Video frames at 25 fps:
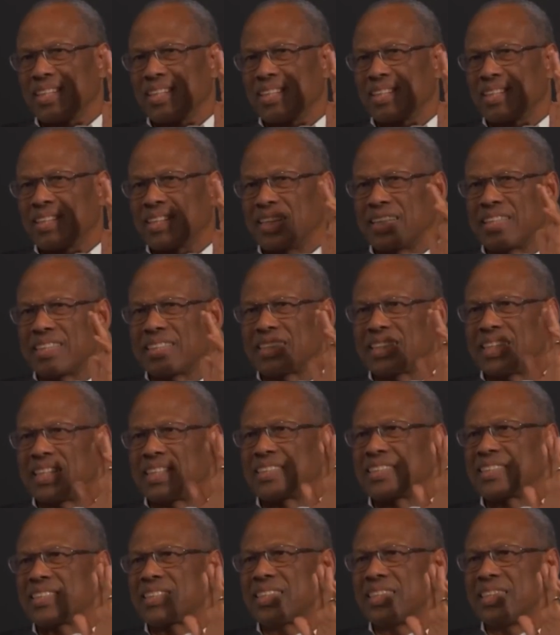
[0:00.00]
things
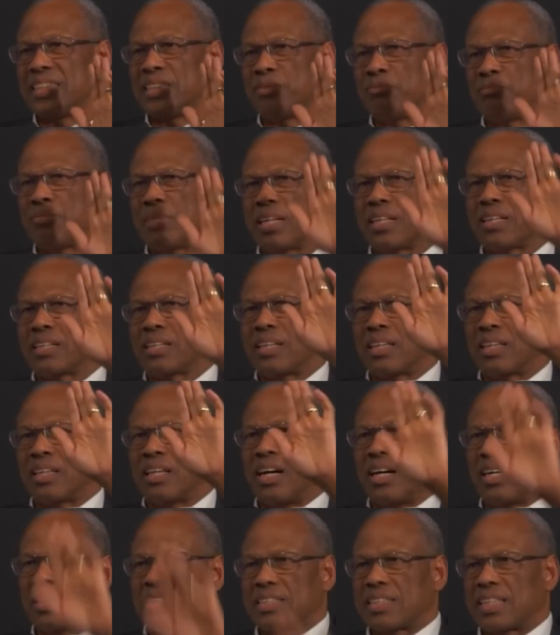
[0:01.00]
that seem like a
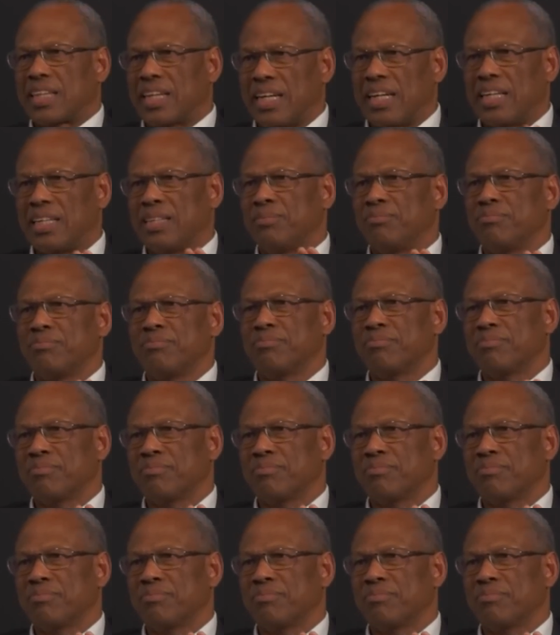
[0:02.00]
long time,